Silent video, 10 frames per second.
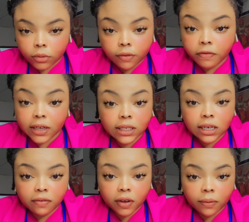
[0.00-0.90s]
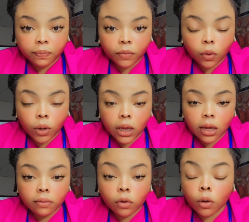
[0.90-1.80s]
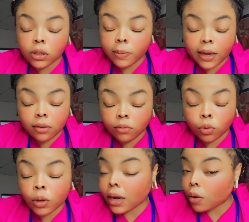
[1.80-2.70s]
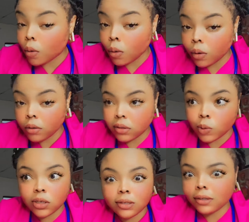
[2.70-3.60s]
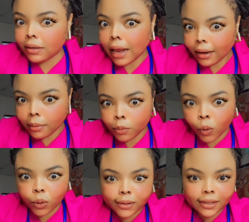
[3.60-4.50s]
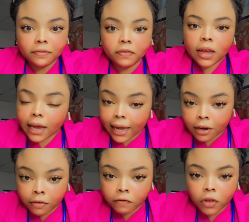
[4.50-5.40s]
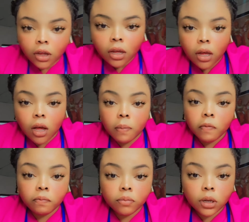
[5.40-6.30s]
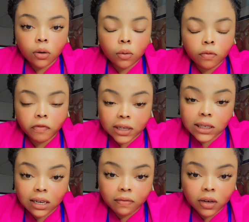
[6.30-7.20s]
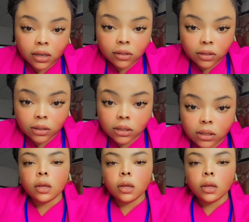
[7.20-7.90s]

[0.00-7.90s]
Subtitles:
fatty liver, okay, caused by non-alcohol, which is the most severe kind of fatty liver disease.